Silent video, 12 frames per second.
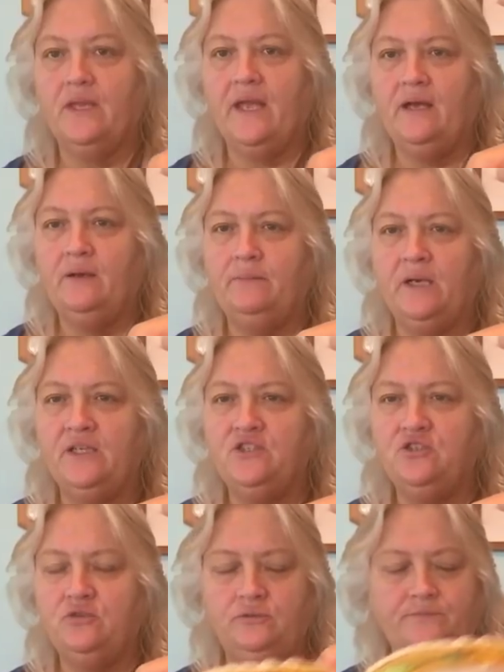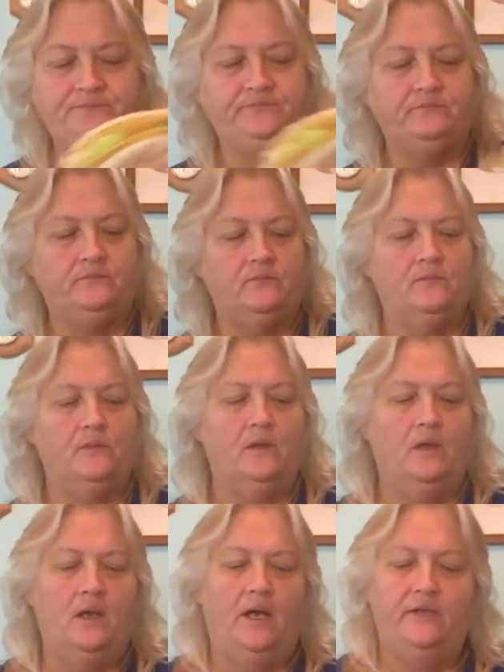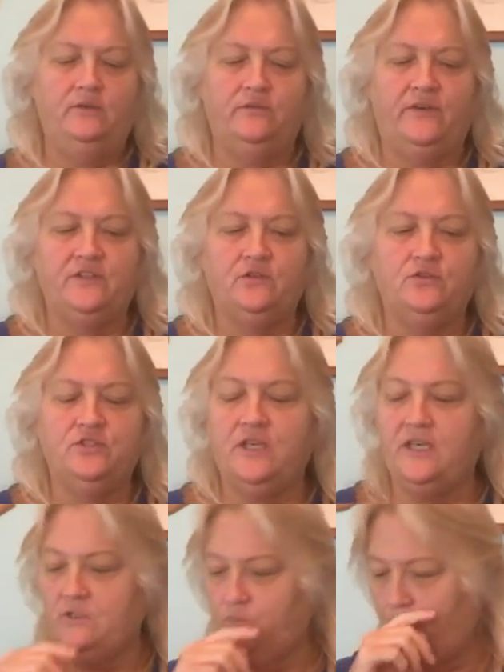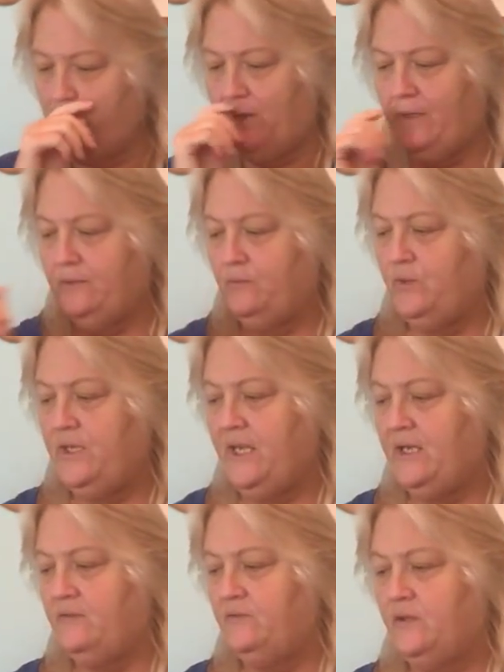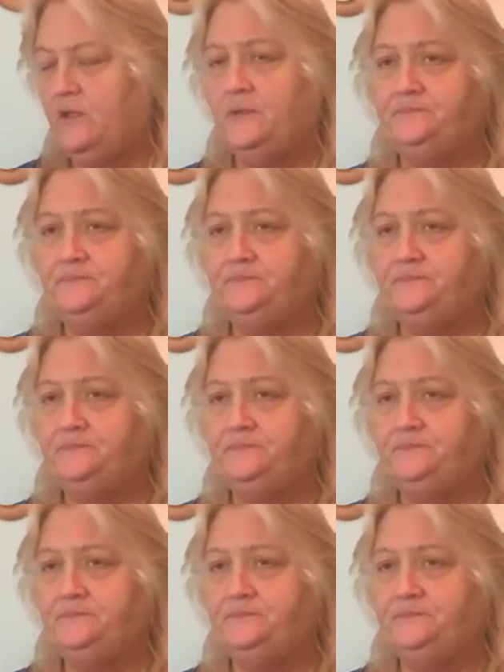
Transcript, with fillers: Now, mind you, I don't know if I told you guys, we bought, we have